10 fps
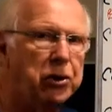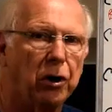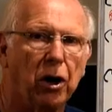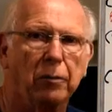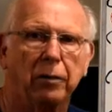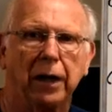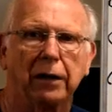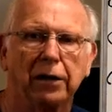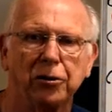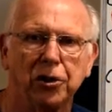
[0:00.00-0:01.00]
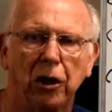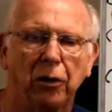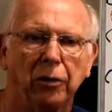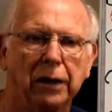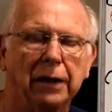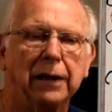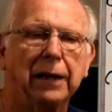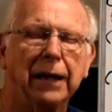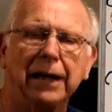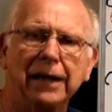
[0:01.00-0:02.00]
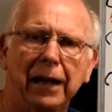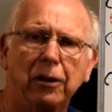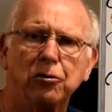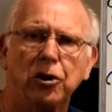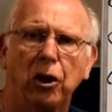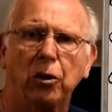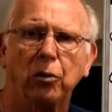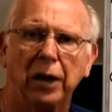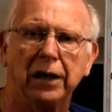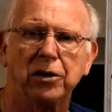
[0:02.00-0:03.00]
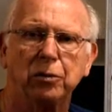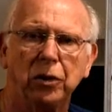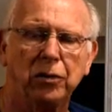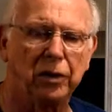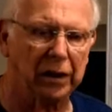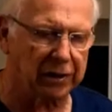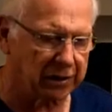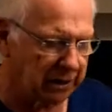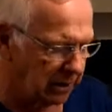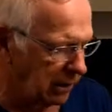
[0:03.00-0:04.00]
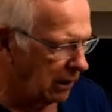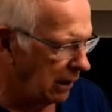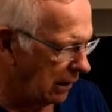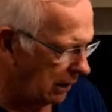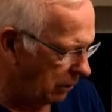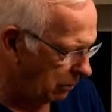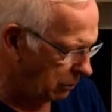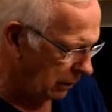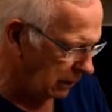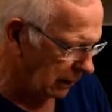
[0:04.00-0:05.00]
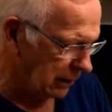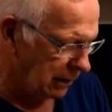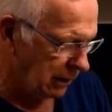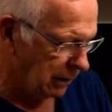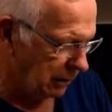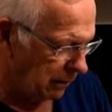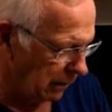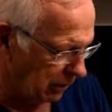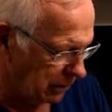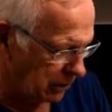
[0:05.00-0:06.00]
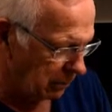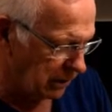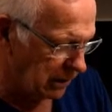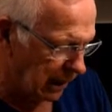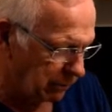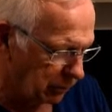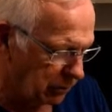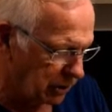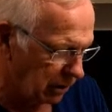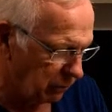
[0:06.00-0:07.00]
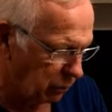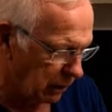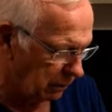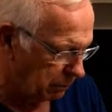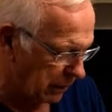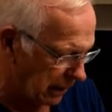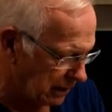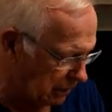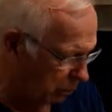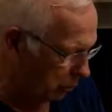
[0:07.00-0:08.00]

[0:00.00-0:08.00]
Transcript: your arm around little Joe and tell Joe what his wound is. And in your booklet, there are some examples of what possible